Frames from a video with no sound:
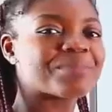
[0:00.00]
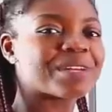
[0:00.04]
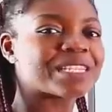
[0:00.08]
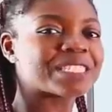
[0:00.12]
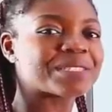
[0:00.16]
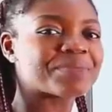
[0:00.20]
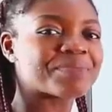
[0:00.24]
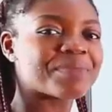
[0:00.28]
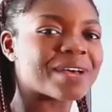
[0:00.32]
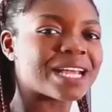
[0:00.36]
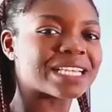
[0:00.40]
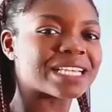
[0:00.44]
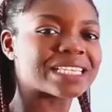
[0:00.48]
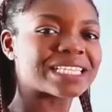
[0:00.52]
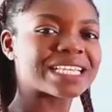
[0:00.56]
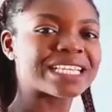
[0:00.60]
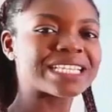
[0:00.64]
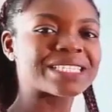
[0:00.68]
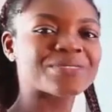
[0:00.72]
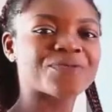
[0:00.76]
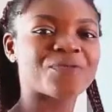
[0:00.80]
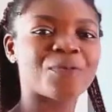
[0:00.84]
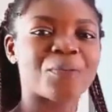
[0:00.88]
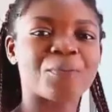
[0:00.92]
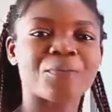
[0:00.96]

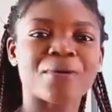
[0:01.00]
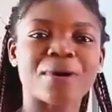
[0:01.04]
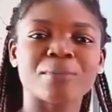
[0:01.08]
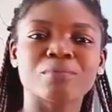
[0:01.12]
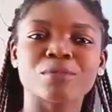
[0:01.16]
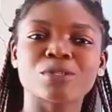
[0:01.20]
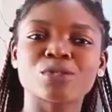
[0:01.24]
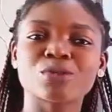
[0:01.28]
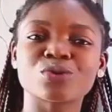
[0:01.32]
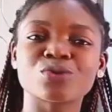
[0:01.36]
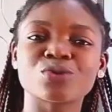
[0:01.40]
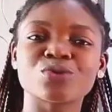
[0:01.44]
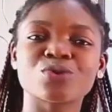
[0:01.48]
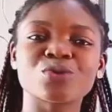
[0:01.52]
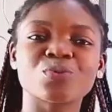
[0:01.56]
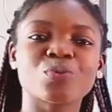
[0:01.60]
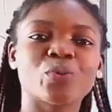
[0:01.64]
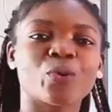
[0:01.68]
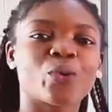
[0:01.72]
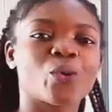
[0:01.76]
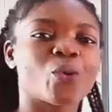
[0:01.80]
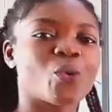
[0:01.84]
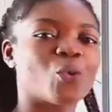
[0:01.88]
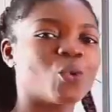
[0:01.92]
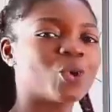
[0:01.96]
mathematics for primary schools
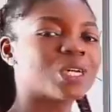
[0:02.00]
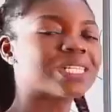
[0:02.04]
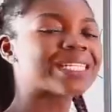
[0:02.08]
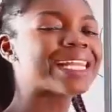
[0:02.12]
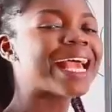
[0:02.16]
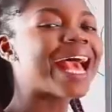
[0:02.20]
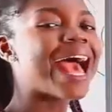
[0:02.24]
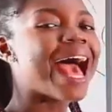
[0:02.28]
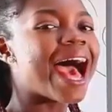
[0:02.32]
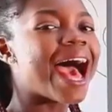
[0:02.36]
book 1